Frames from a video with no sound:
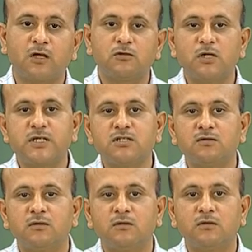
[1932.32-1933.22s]
So, let us
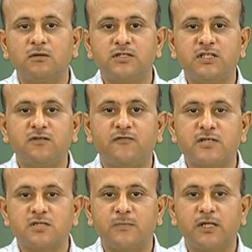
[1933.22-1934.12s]
see the
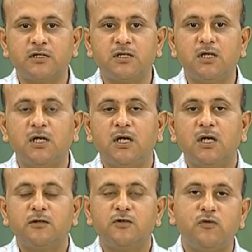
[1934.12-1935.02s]
first method.
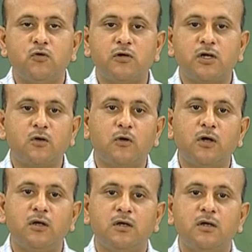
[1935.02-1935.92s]
Now, if you could
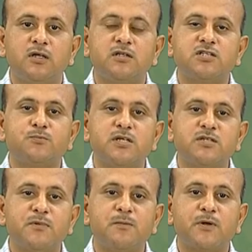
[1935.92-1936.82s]
recall the
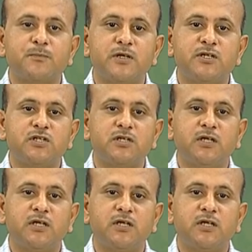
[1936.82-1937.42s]
specimen preparation